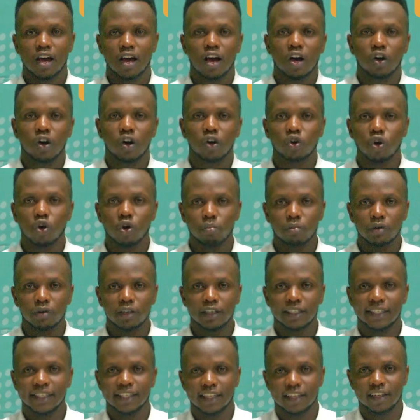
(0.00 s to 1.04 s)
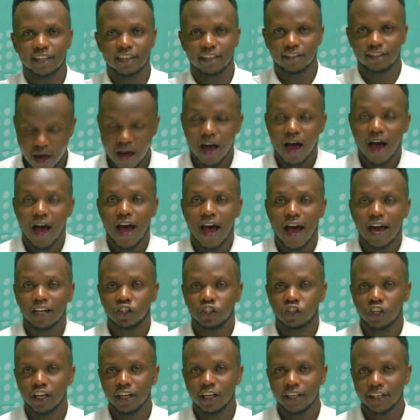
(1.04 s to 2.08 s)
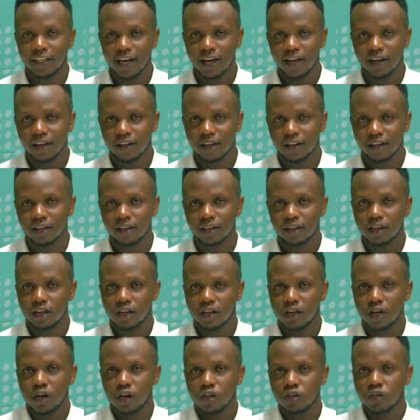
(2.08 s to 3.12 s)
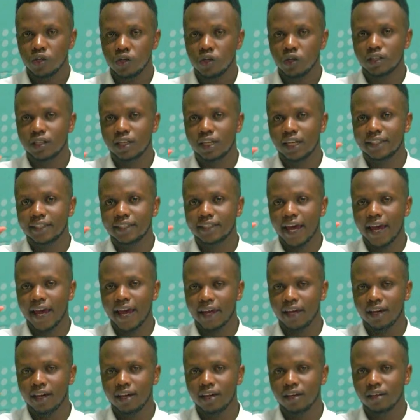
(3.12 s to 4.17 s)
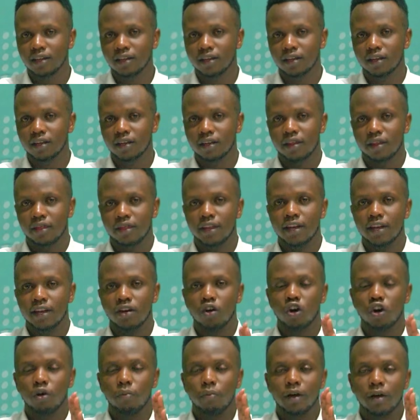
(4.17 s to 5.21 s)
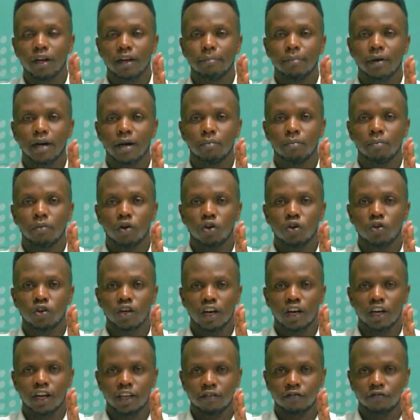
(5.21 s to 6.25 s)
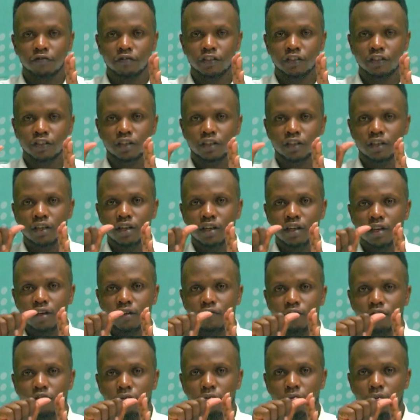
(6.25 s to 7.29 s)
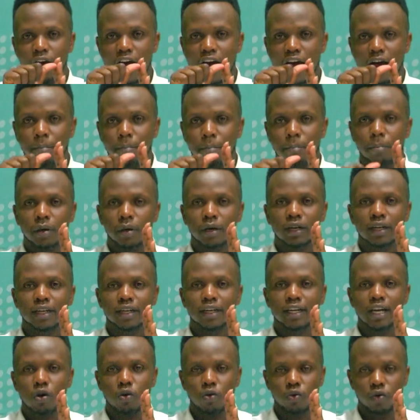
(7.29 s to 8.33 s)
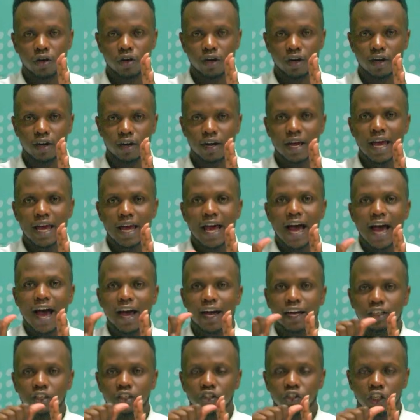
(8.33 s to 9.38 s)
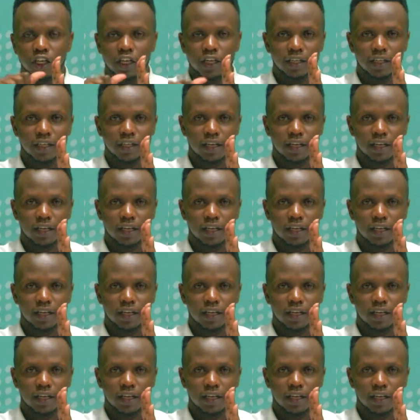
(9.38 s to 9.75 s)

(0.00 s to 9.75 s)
Committee. Agenda, use letter A, then open palm on your left, from up, down. Agenda.